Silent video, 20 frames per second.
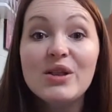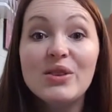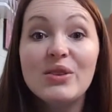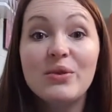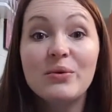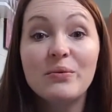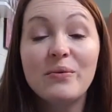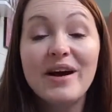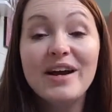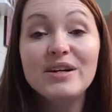
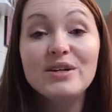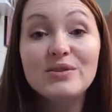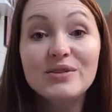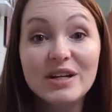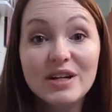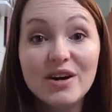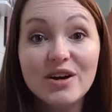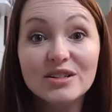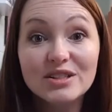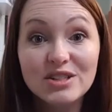the way you
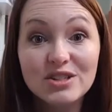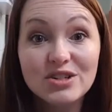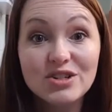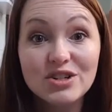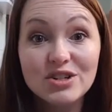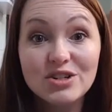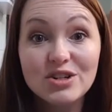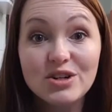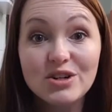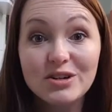get
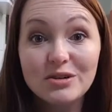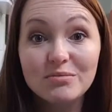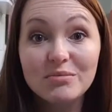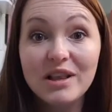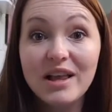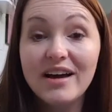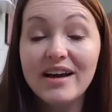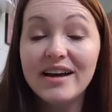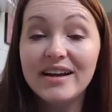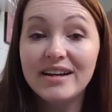oxygen to your
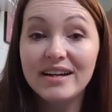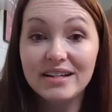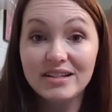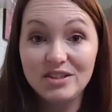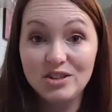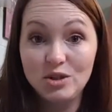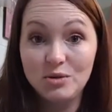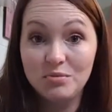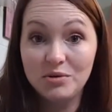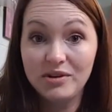blood
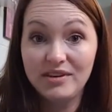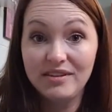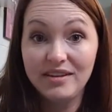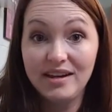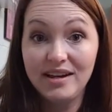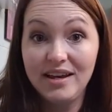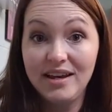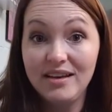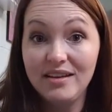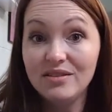is you breathe it
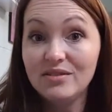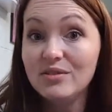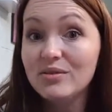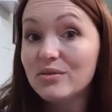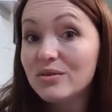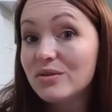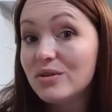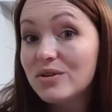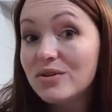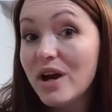in
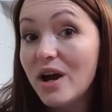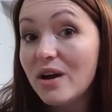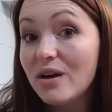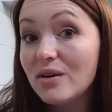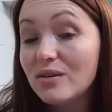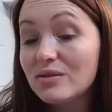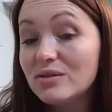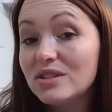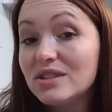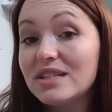through your
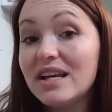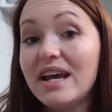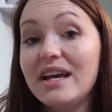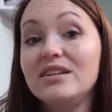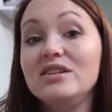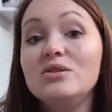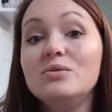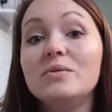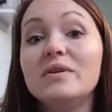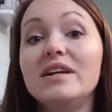nose,
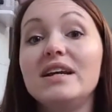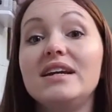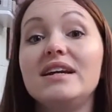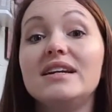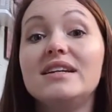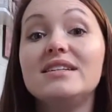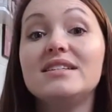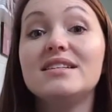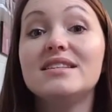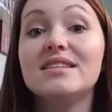and you want to
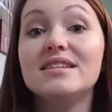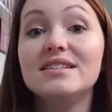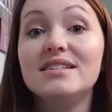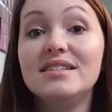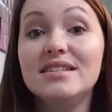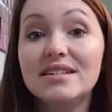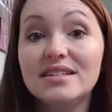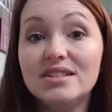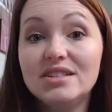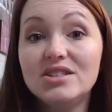get it to the
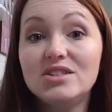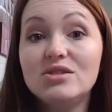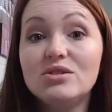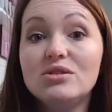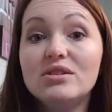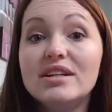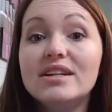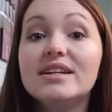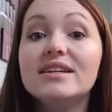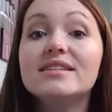
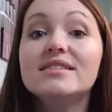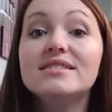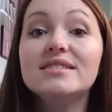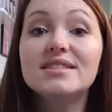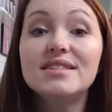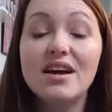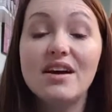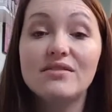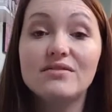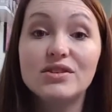distal
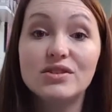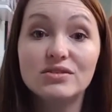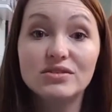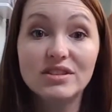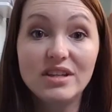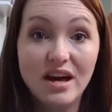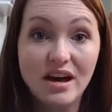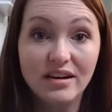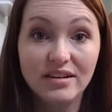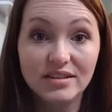ends of your
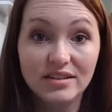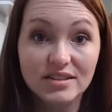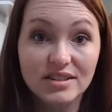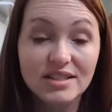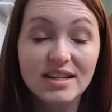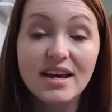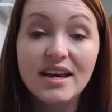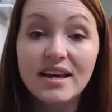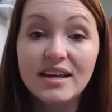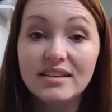lungs.